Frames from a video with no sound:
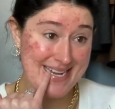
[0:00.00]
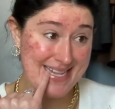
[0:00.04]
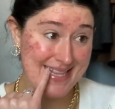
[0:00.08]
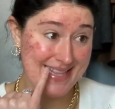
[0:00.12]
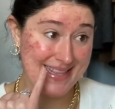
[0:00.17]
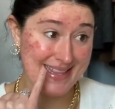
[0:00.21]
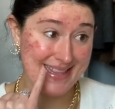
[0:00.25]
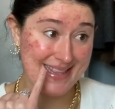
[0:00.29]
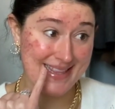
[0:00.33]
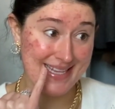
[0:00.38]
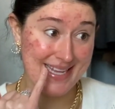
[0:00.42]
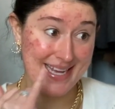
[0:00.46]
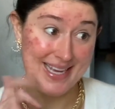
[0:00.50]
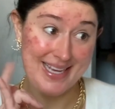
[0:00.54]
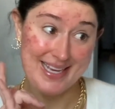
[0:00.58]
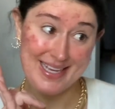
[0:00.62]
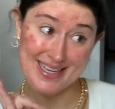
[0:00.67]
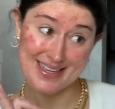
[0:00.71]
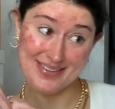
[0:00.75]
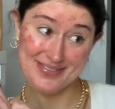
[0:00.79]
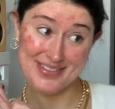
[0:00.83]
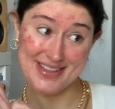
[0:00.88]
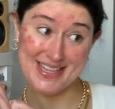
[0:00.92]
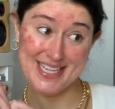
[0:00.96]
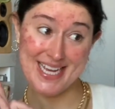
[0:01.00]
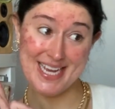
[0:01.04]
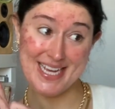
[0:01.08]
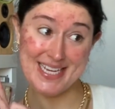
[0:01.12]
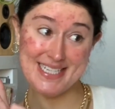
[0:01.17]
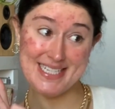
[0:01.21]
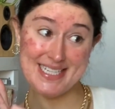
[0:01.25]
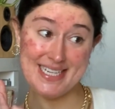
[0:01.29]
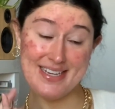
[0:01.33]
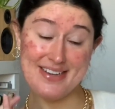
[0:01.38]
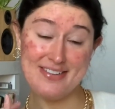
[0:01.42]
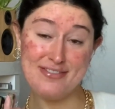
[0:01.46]
loving the
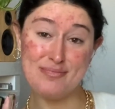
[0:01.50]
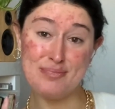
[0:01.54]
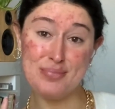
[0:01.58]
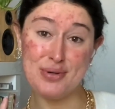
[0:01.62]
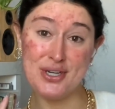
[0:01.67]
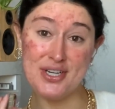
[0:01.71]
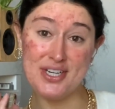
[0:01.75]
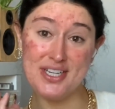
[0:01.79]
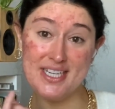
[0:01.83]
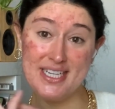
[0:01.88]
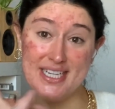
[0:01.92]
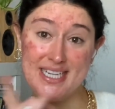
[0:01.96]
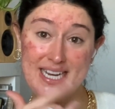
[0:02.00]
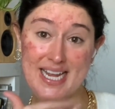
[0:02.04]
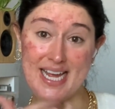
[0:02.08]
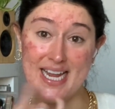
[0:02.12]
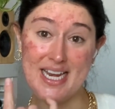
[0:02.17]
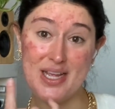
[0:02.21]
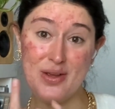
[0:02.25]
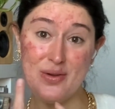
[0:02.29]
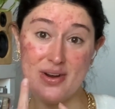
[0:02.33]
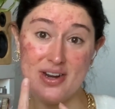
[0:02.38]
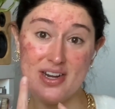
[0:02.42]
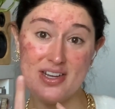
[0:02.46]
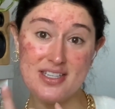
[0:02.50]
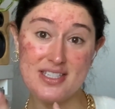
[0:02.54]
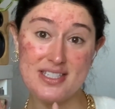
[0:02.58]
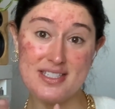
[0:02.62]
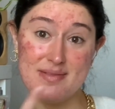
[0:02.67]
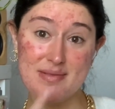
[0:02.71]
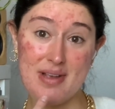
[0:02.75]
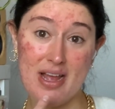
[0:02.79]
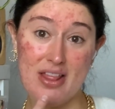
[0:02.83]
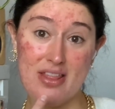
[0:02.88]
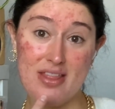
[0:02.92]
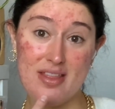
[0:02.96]
idea of putting it anywhere
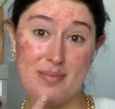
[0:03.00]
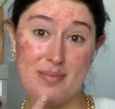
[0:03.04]
else other than my